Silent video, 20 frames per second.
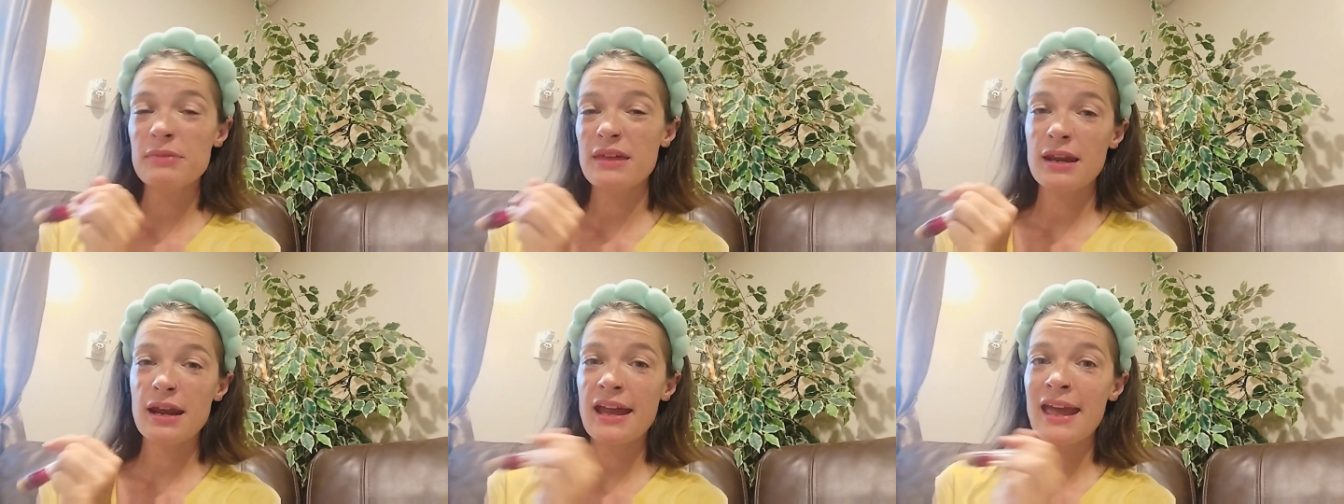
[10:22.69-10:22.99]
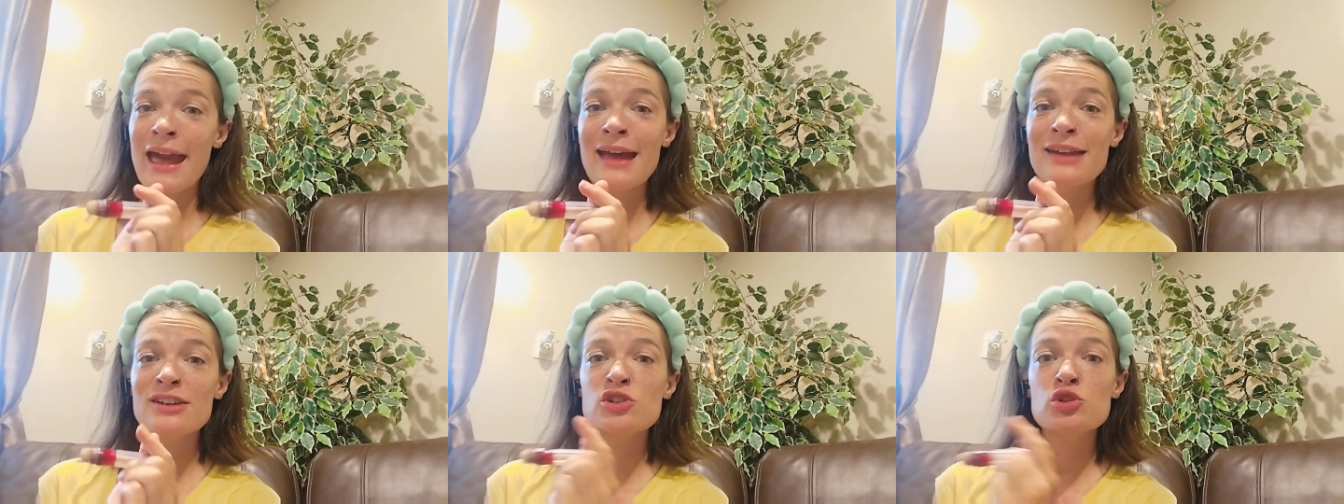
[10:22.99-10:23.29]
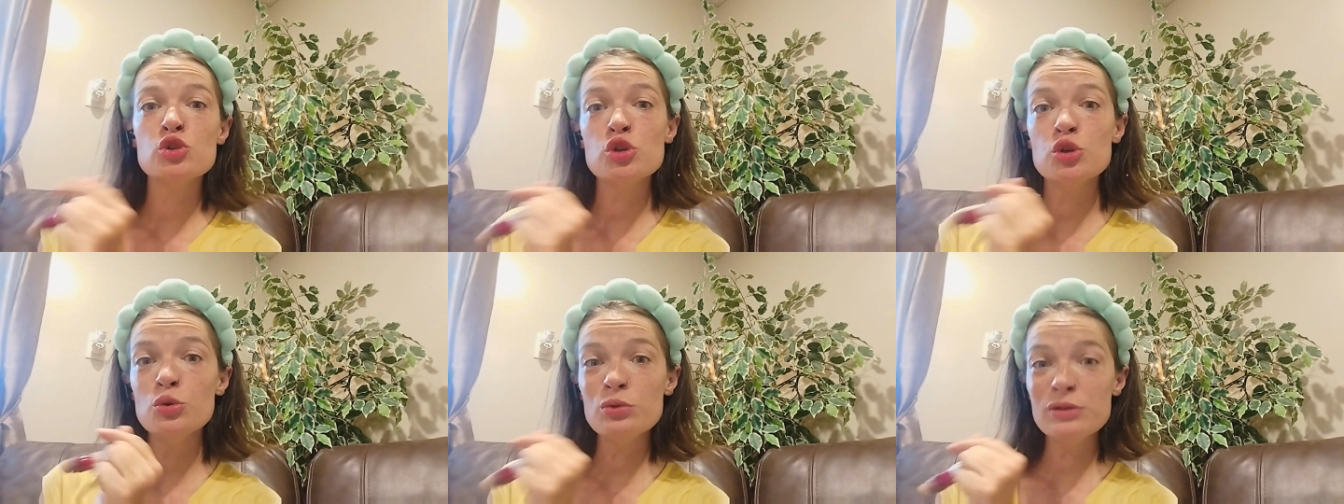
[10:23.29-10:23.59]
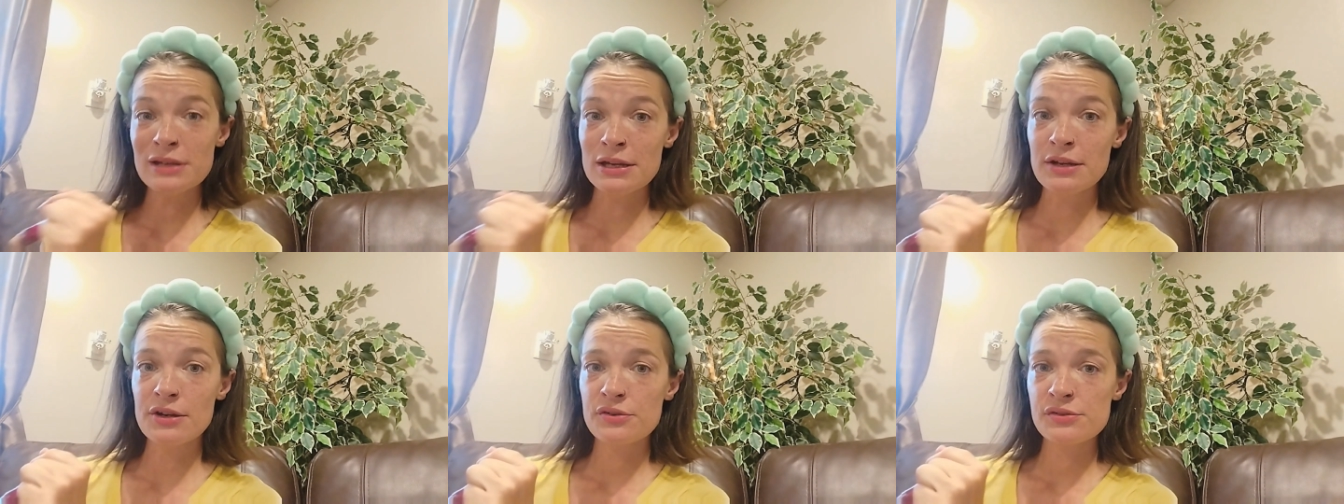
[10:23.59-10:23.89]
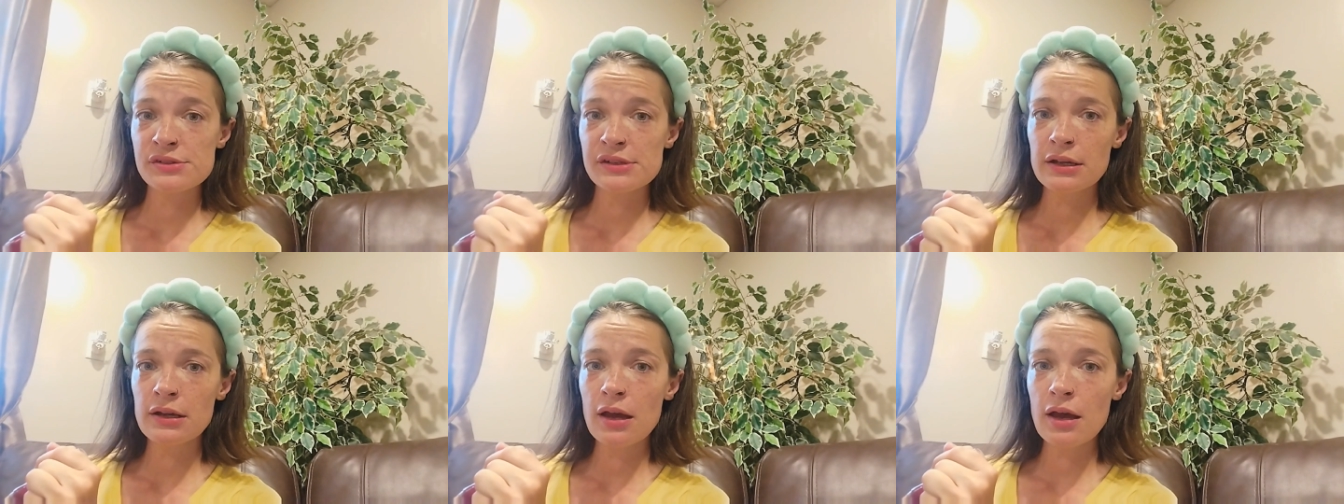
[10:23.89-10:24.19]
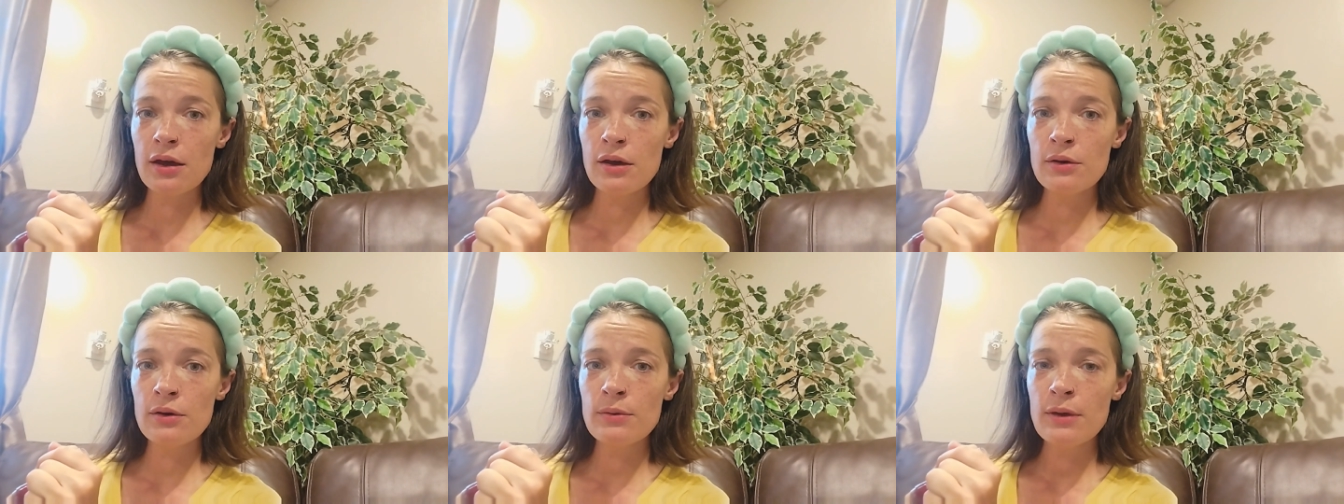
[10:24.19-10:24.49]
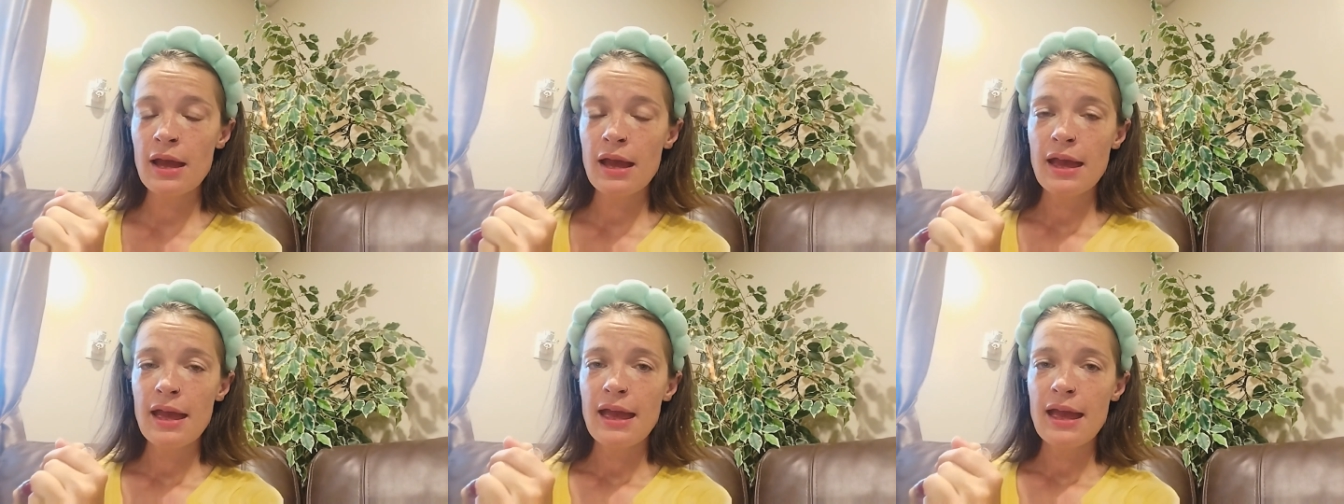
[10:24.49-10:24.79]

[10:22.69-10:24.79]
that I had 2 years ago.